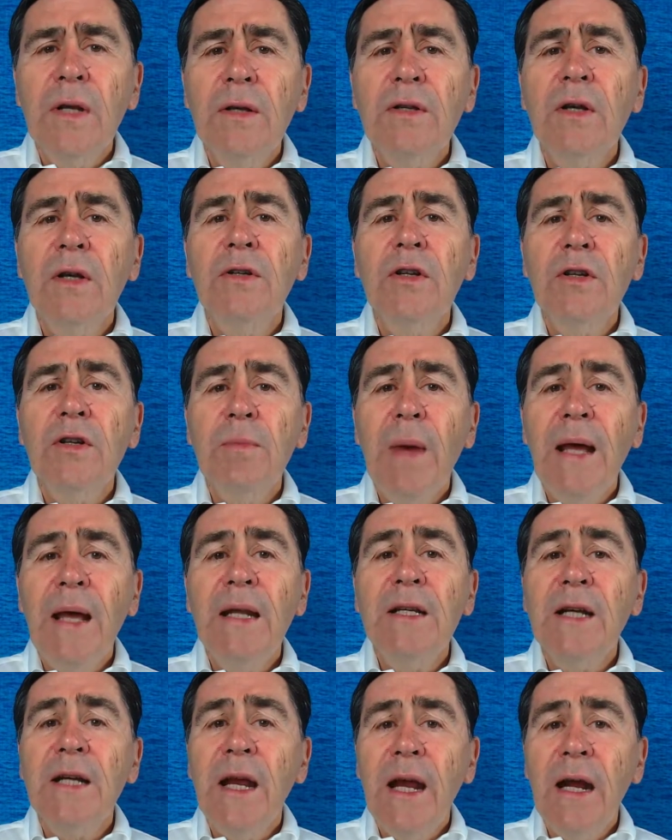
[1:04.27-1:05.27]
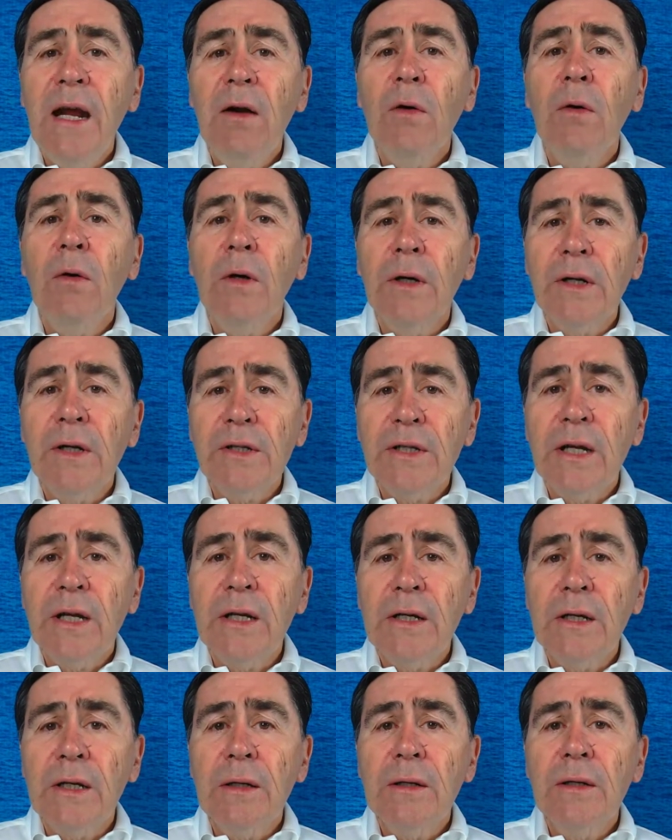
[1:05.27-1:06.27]
such as managed care
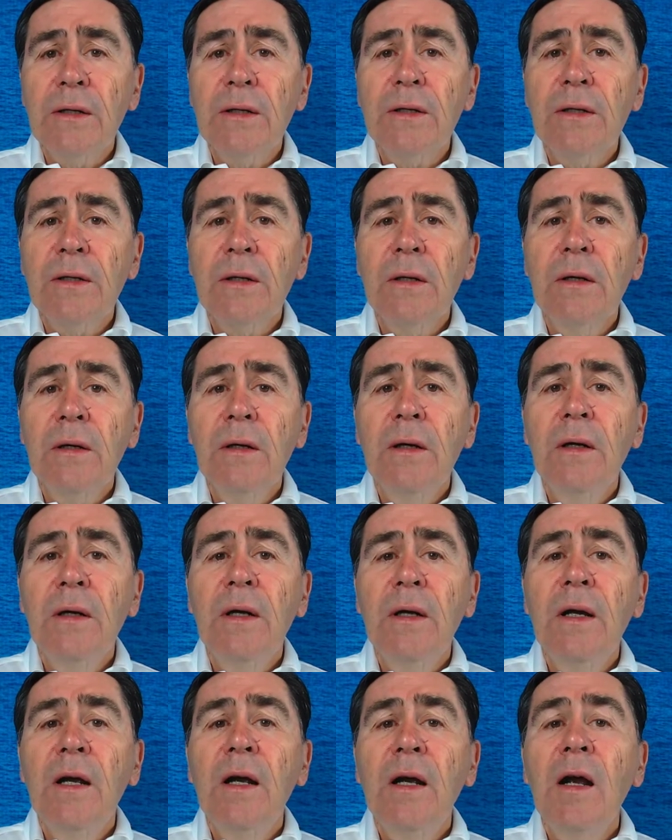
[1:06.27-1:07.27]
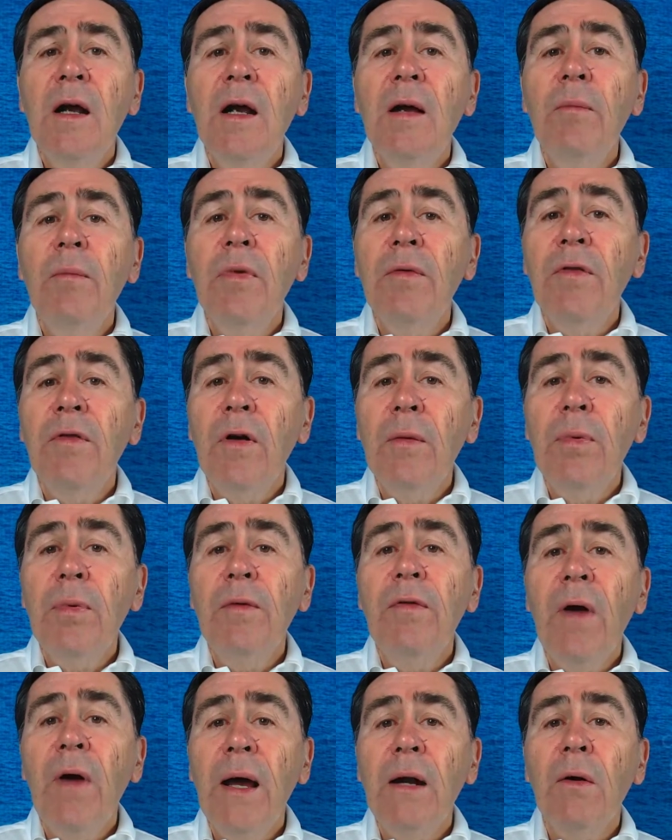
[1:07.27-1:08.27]
organizations, preferred
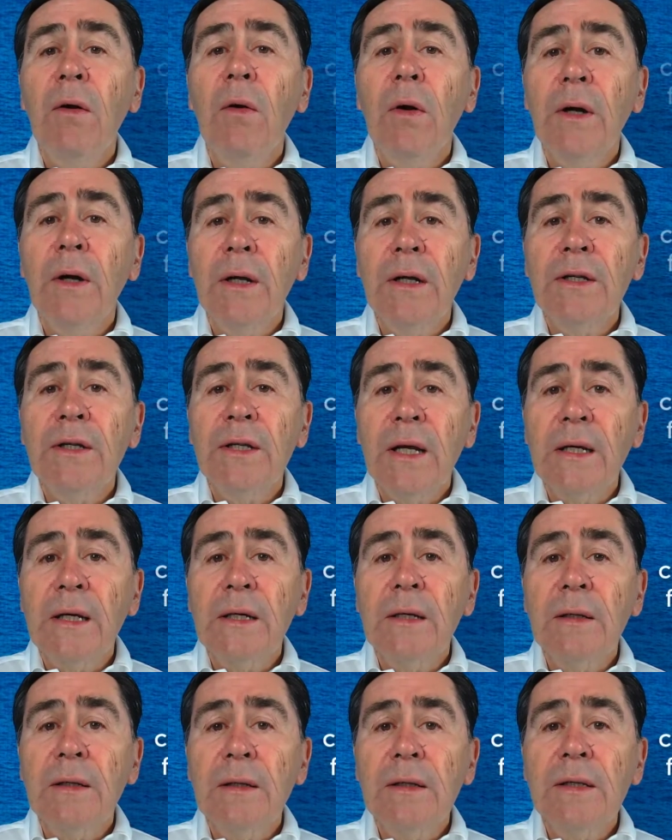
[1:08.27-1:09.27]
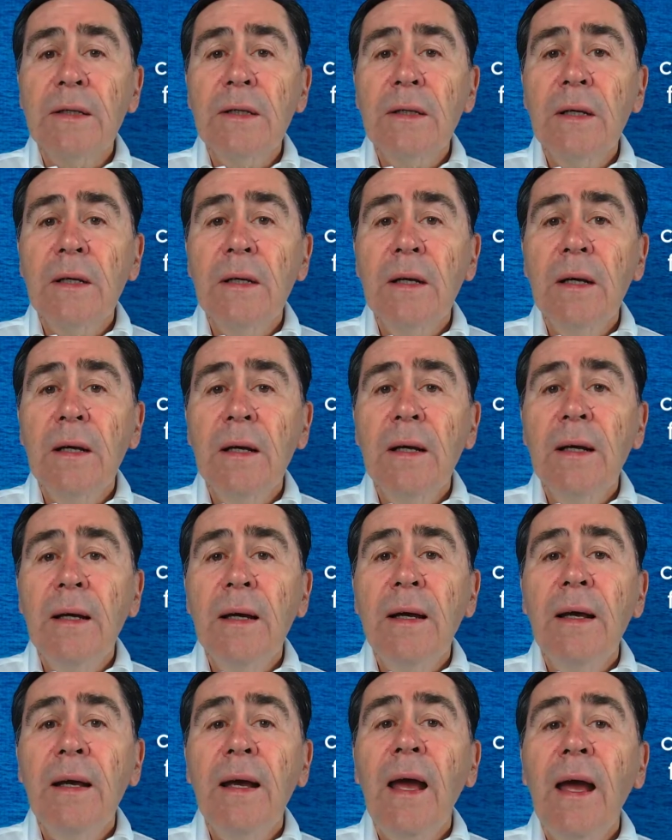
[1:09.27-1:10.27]
provider organizations,
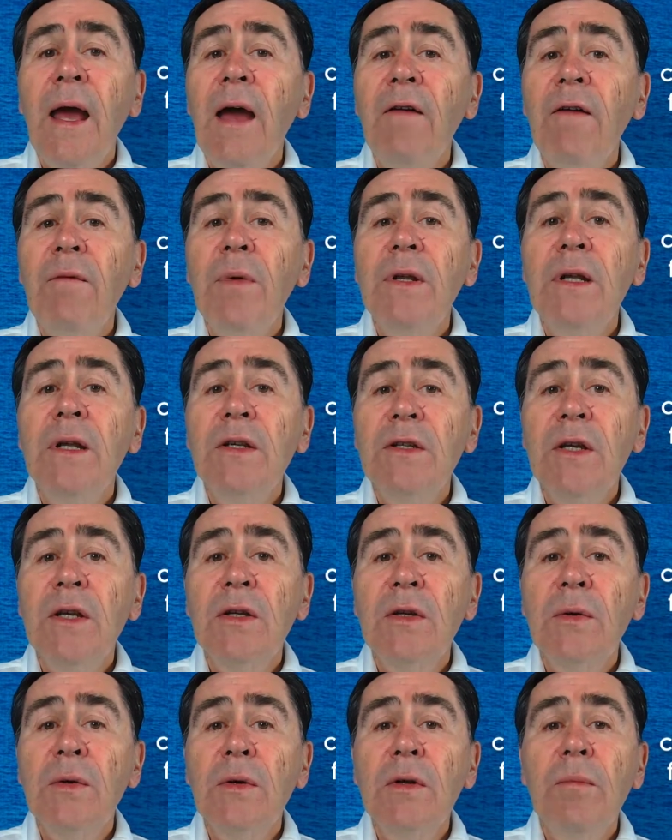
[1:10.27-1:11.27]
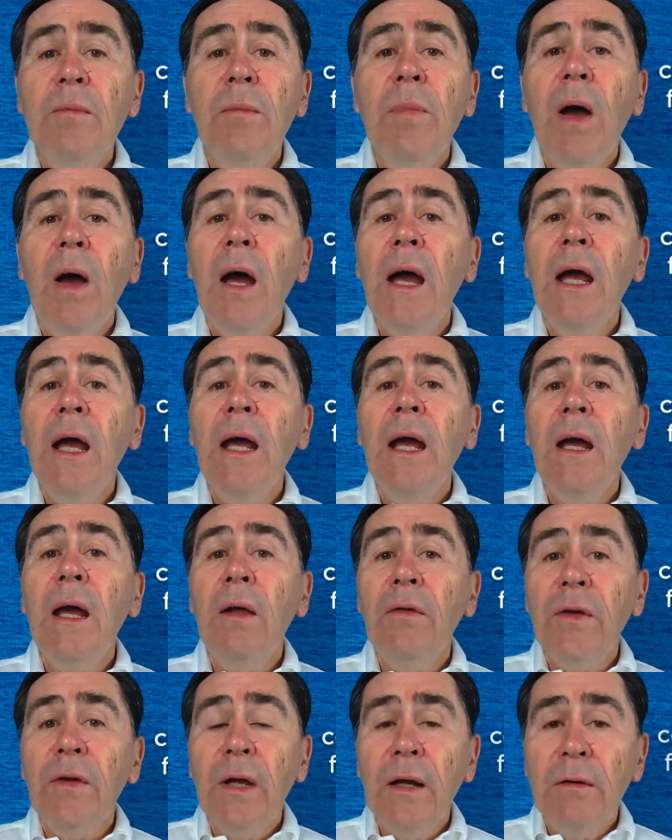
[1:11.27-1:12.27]
have been instituted by
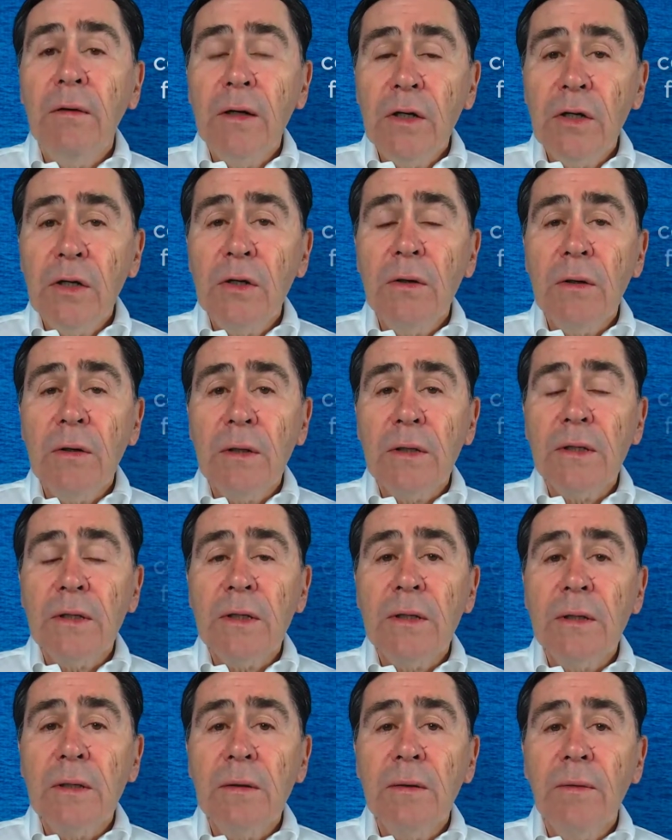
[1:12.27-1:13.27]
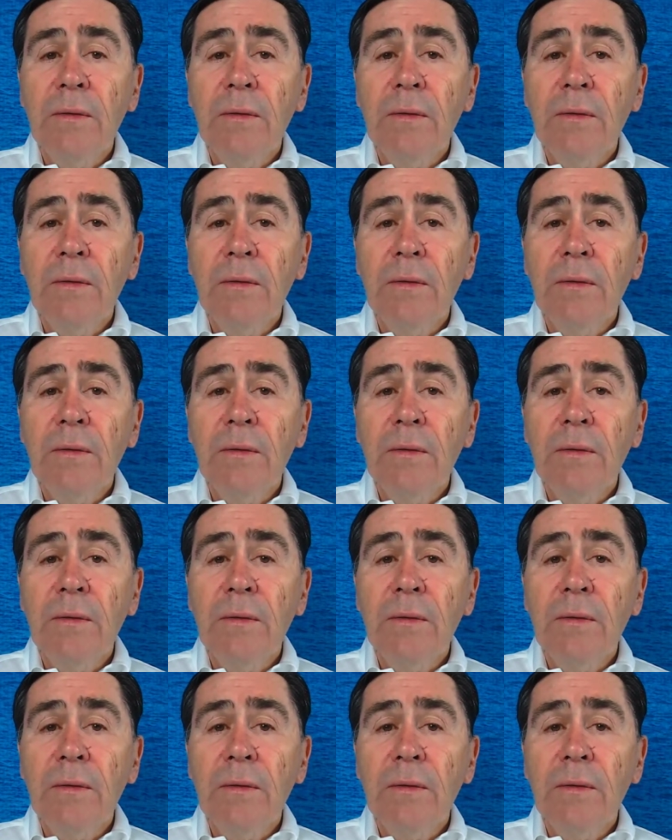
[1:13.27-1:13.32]
healthcare insurers.